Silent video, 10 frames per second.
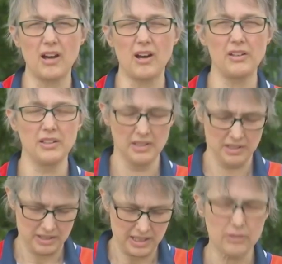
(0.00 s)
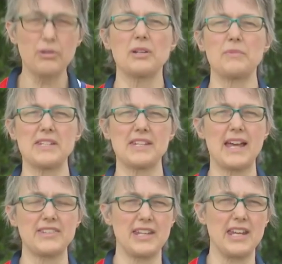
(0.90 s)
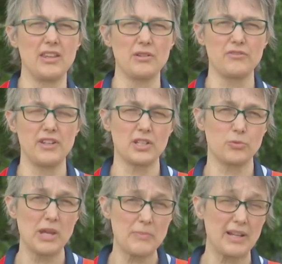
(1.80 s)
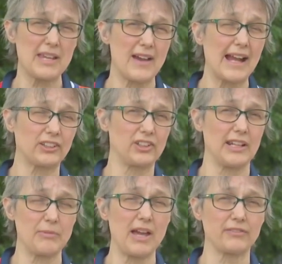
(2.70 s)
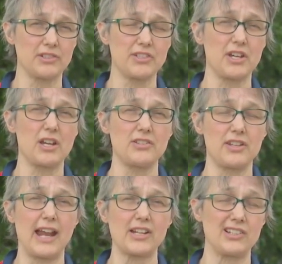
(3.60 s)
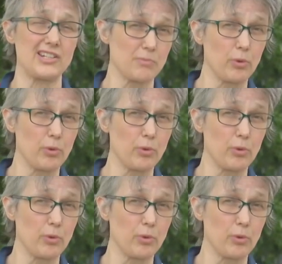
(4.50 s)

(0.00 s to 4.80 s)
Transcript: are incredibly sad to hear those figures. We believe we have concerns that actually it's